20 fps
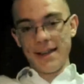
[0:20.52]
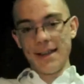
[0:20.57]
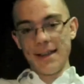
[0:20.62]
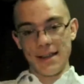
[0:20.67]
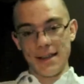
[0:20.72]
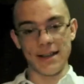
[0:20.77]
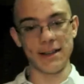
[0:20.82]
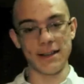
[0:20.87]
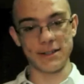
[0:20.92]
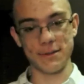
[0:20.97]

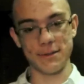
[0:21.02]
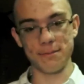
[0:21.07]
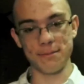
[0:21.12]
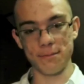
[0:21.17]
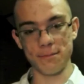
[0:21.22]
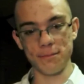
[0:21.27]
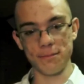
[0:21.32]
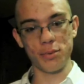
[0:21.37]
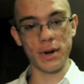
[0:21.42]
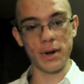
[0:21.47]
it's
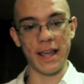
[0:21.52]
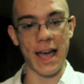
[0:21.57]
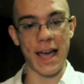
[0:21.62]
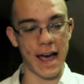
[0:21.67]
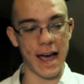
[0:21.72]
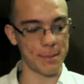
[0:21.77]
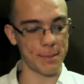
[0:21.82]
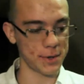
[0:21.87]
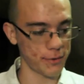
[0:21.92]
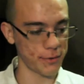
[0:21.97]
pretty
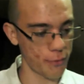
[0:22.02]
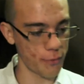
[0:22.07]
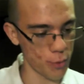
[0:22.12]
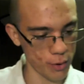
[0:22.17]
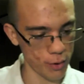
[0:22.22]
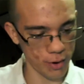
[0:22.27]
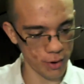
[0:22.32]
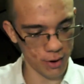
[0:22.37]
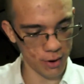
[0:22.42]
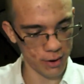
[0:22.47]
apt
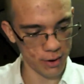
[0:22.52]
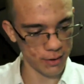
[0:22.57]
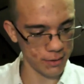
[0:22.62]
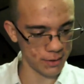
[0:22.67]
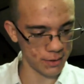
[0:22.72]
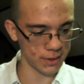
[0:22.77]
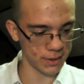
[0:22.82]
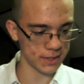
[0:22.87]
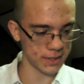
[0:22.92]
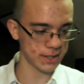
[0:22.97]
for
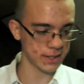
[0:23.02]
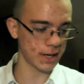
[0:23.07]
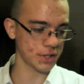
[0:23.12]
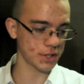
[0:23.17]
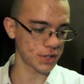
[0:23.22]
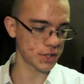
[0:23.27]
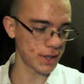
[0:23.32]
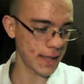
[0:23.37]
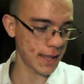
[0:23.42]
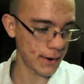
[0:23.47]
the
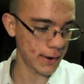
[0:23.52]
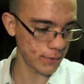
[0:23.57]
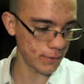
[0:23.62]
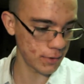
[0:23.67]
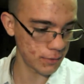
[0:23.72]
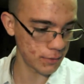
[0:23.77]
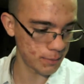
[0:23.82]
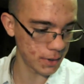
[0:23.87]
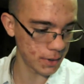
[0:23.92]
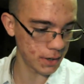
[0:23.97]
discussion that
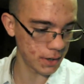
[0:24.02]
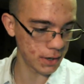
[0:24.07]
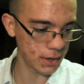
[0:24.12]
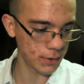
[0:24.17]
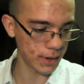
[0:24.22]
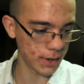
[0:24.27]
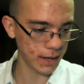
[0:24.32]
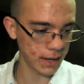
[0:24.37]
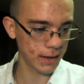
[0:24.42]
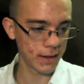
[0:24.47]
we've been
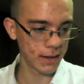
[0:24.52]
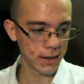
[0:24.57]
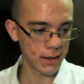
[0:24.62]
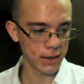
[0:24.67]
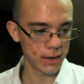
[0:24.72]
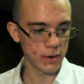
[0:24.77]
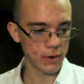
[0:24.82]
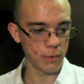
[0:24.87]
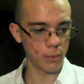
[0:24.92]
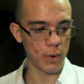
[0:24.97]
doing
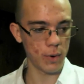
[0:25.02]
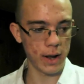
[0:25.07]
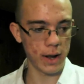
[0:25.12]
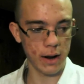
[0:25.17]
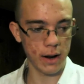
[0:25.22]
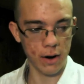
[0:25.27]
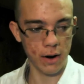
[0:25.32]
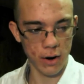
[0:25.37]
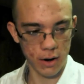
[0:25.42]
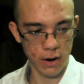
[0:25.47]

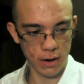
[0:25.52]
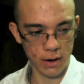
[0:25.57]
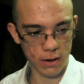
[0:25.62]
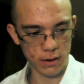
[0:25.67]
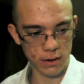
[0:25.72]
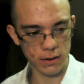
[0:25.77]
where